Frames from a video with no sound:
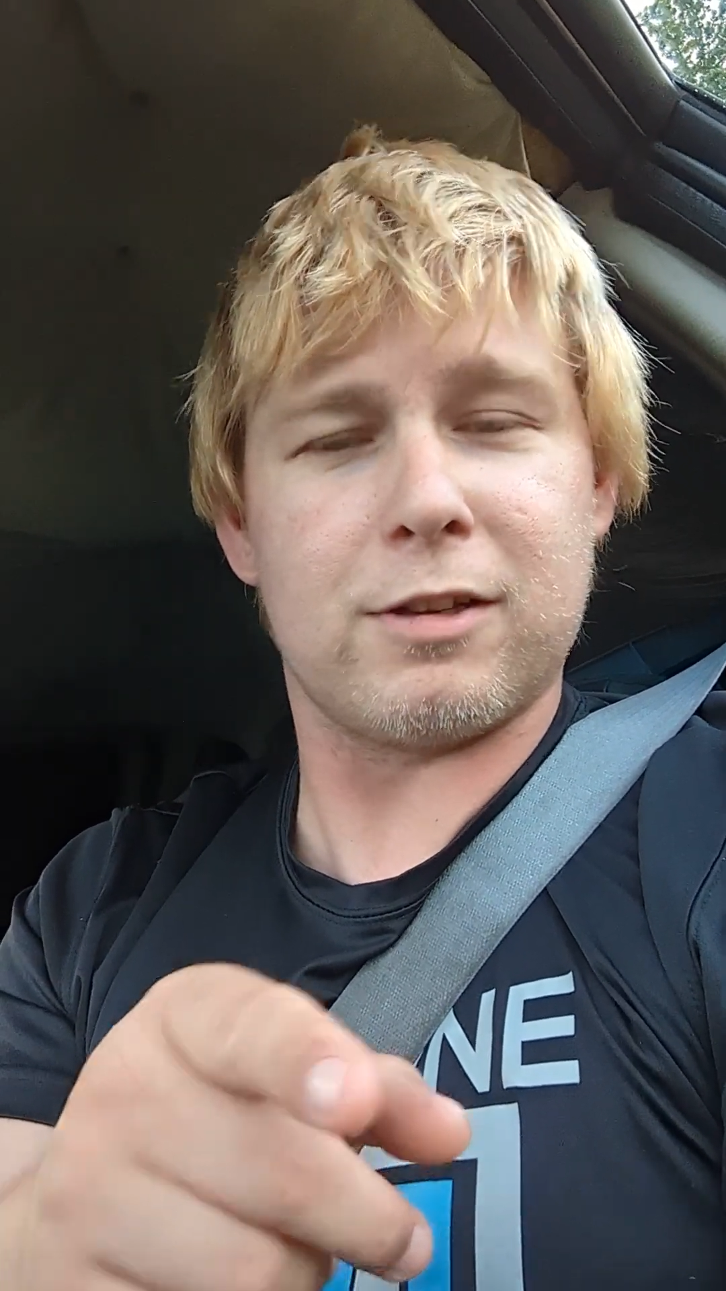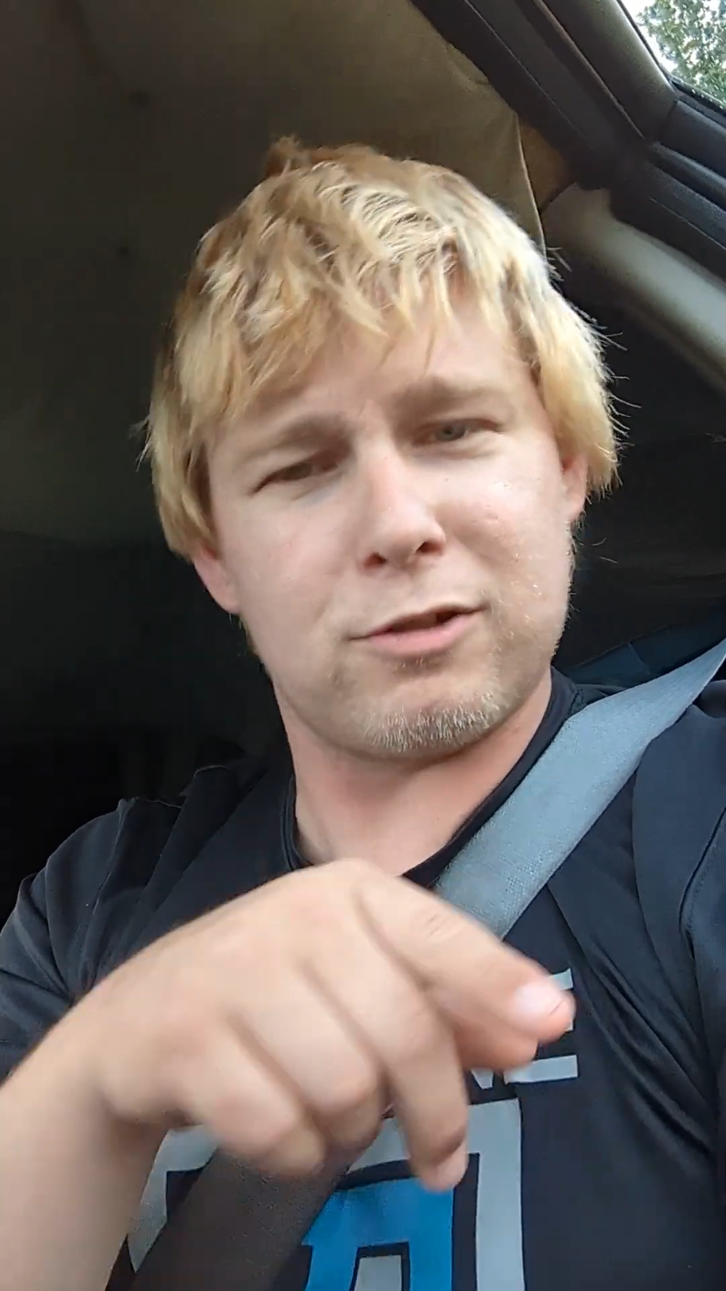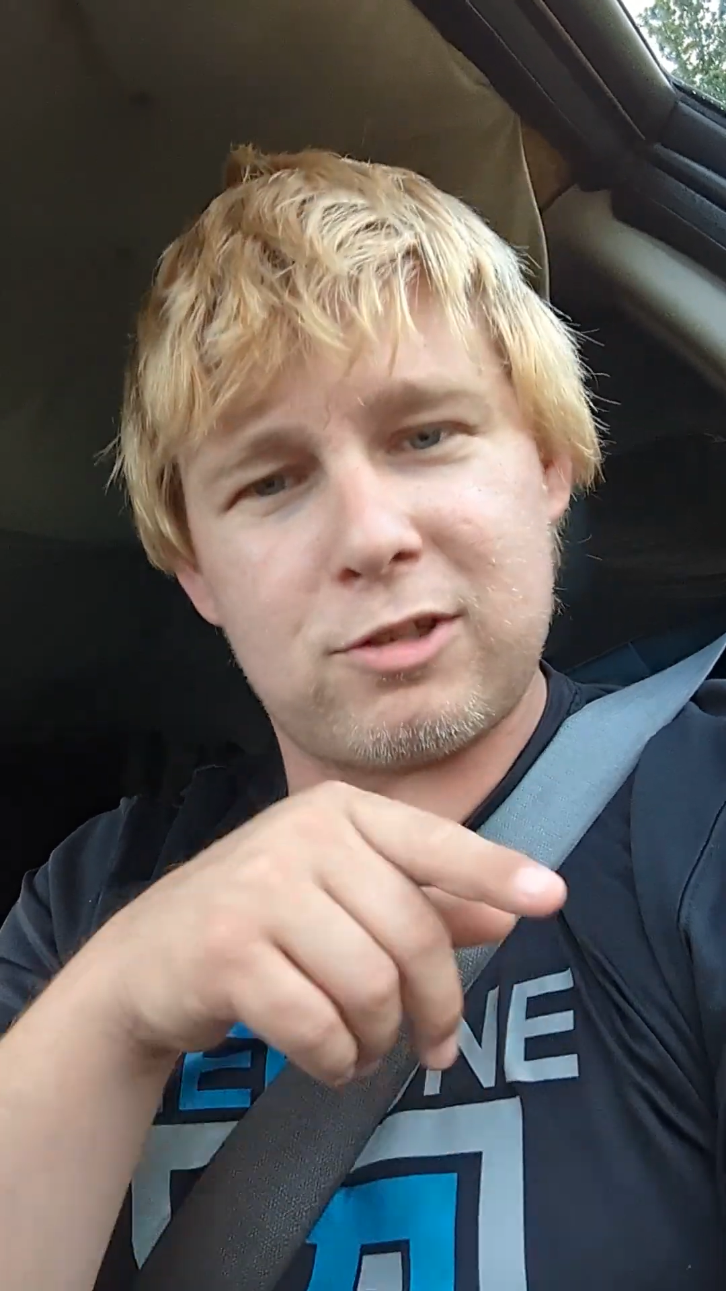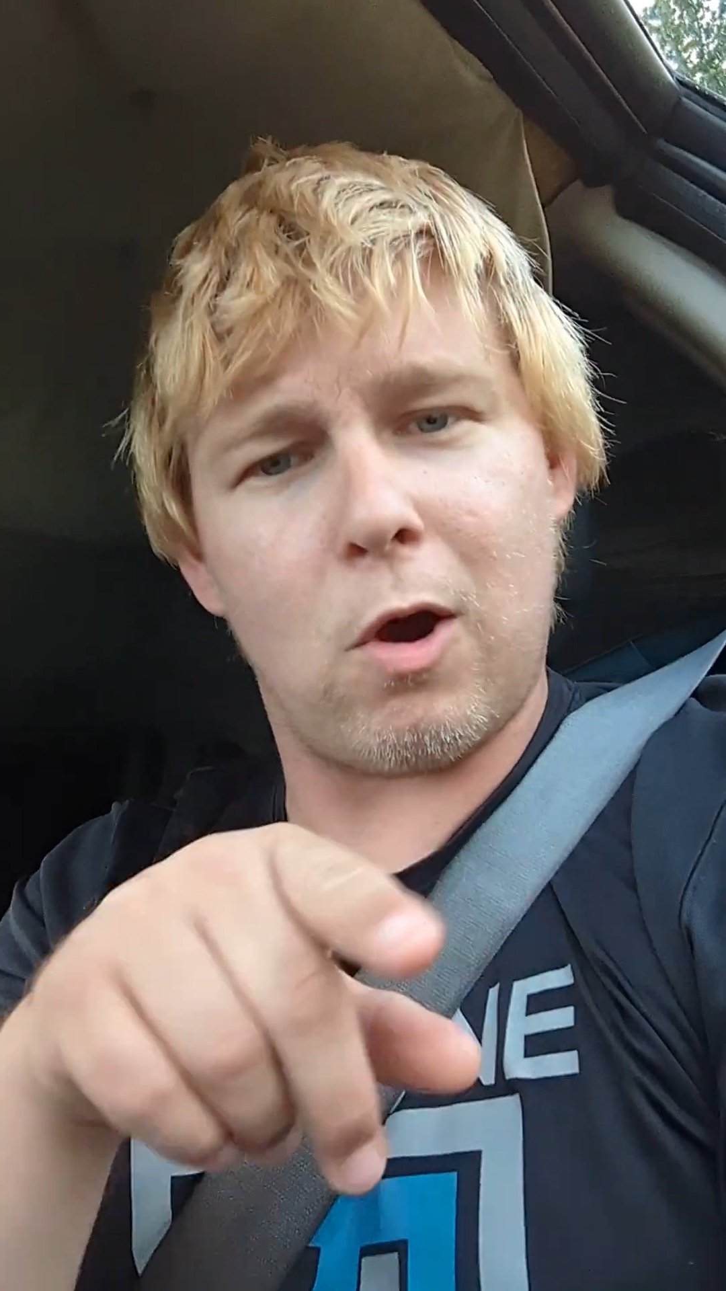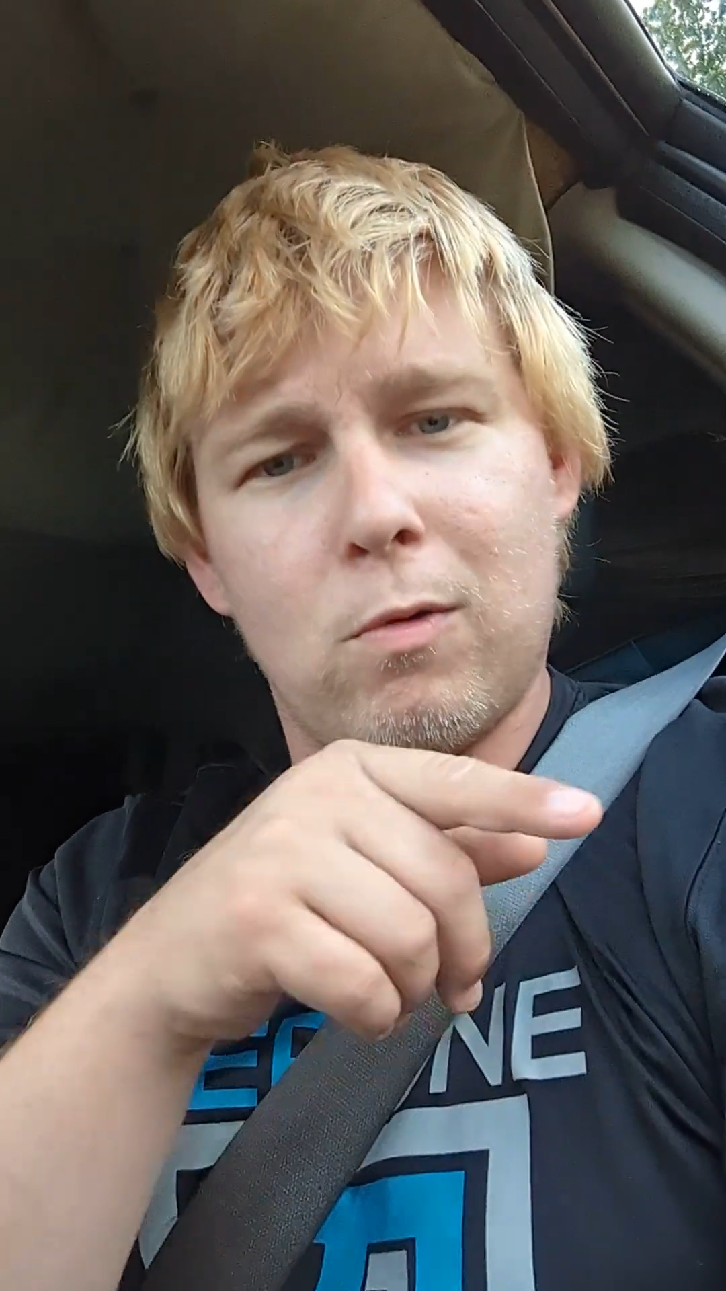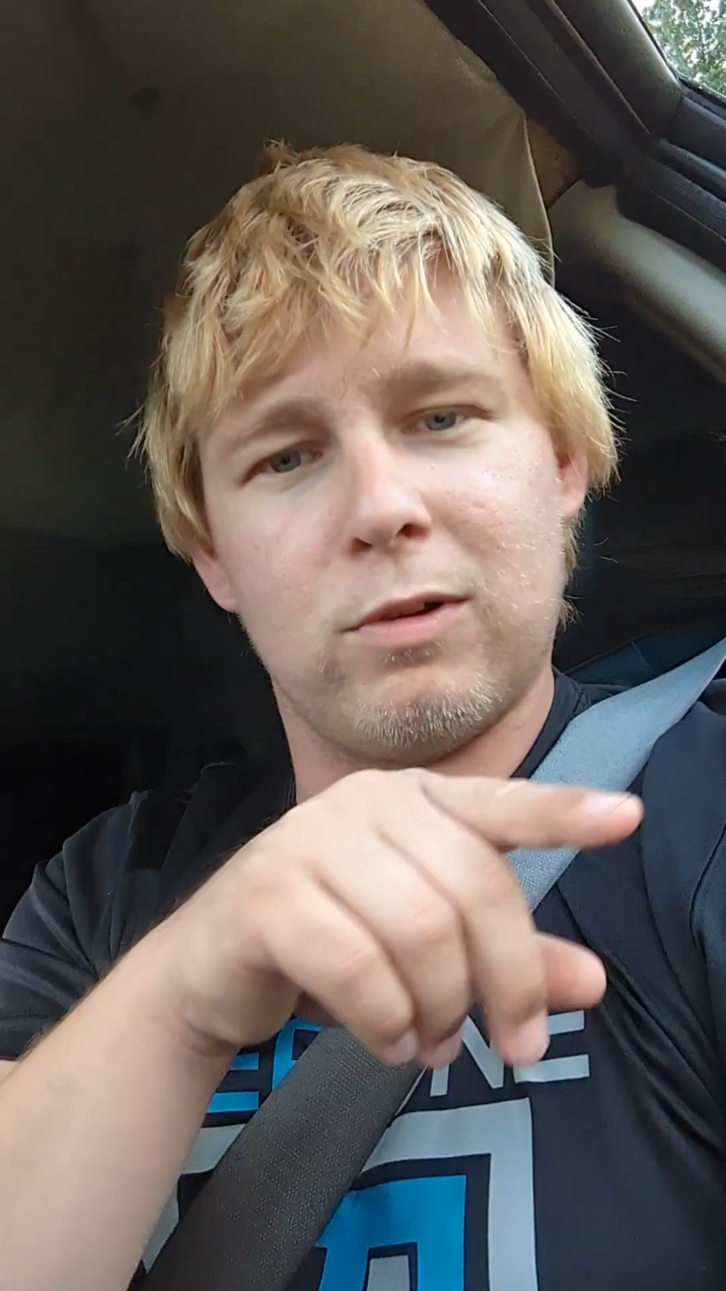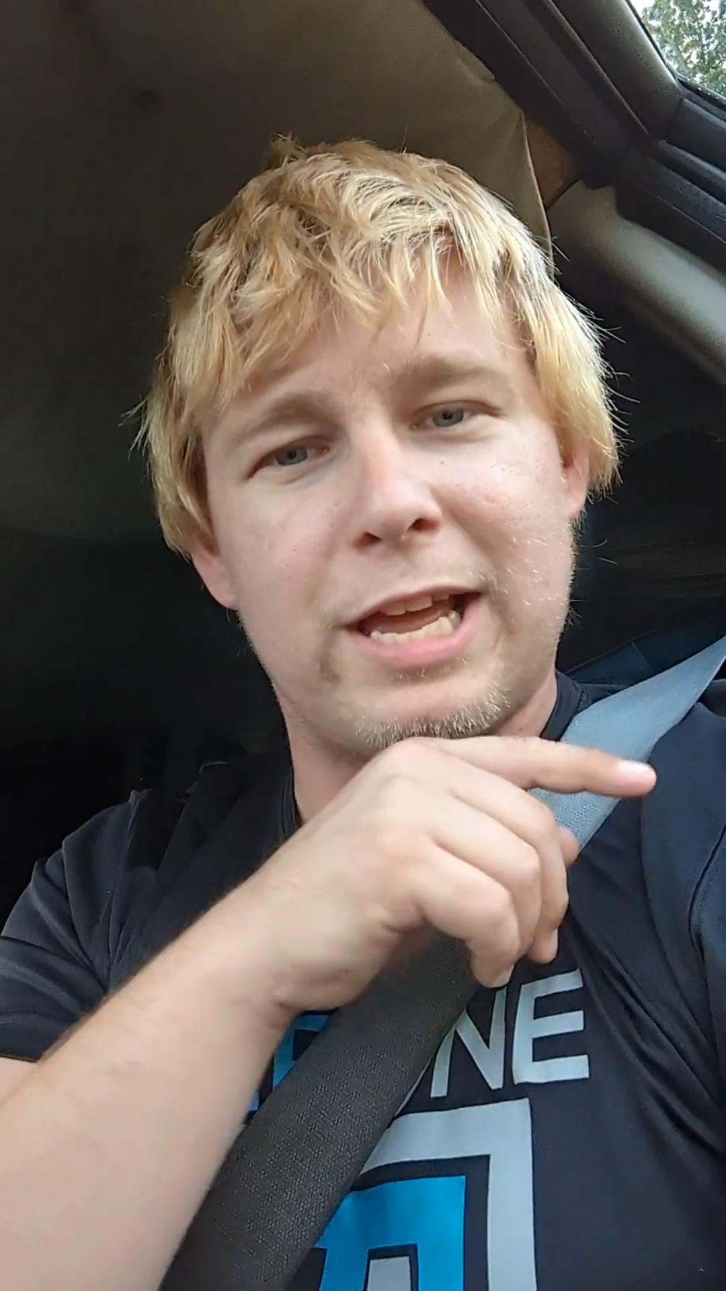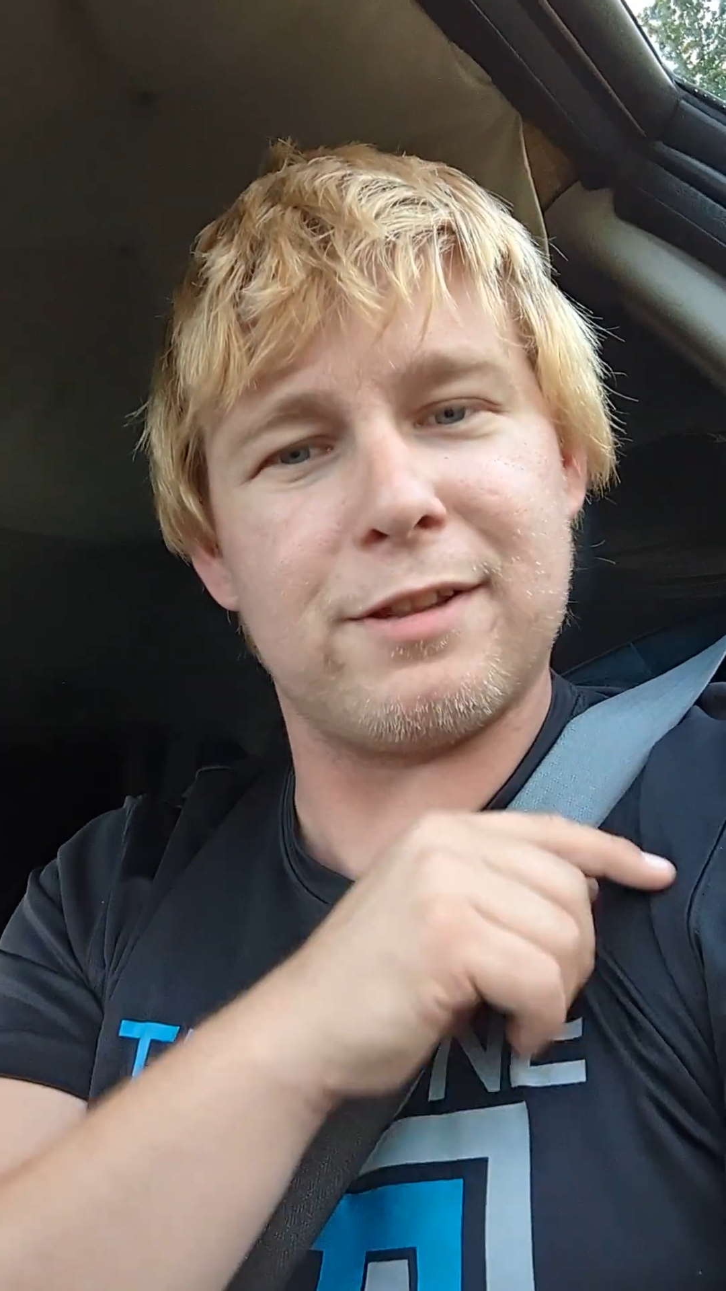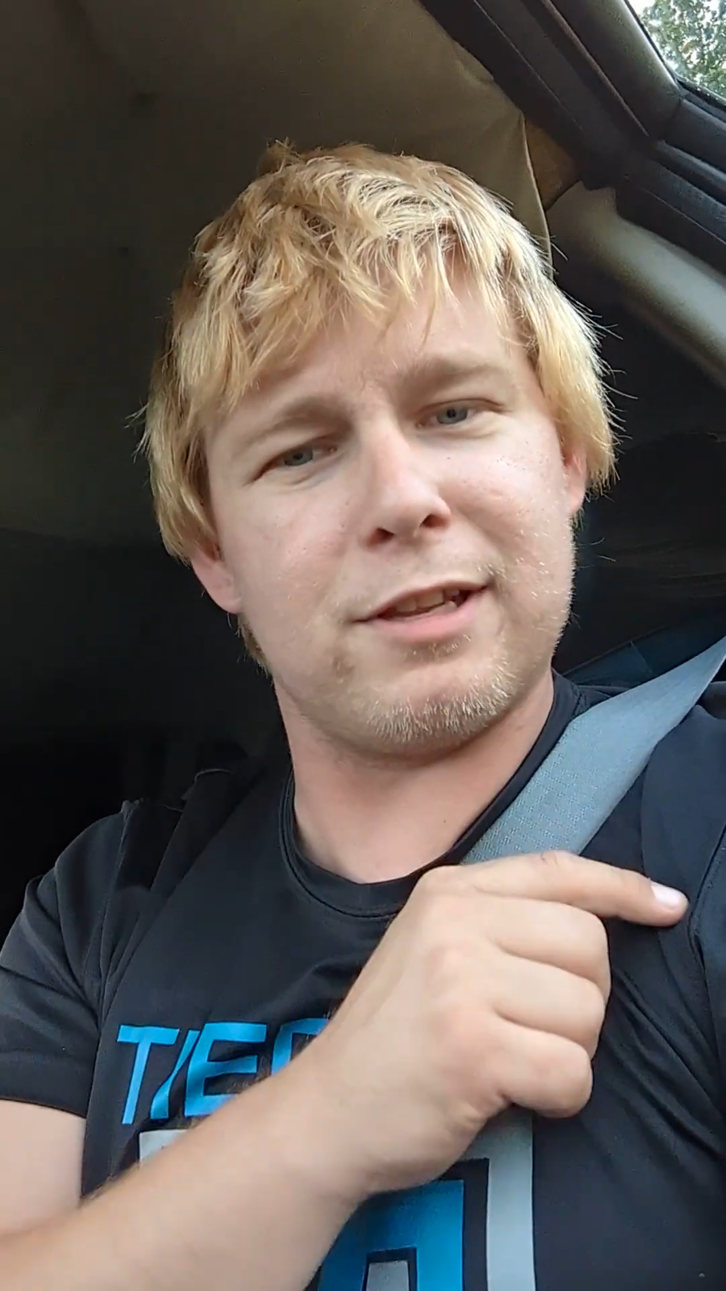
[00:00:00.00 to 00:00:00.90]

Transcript: Don't let